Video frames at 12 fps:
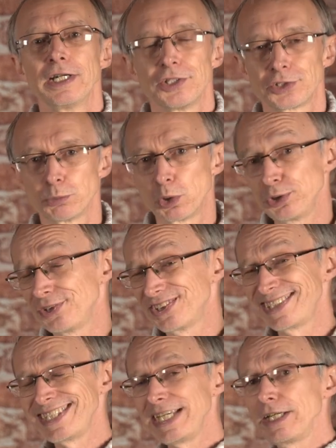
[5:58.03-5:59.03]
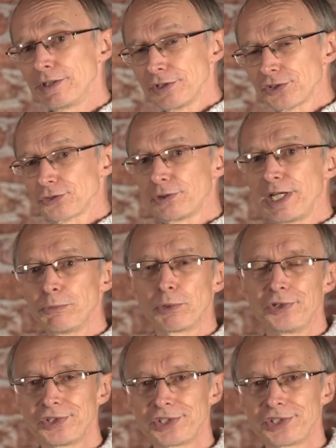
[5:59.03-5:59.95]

So what you see in the screen, what you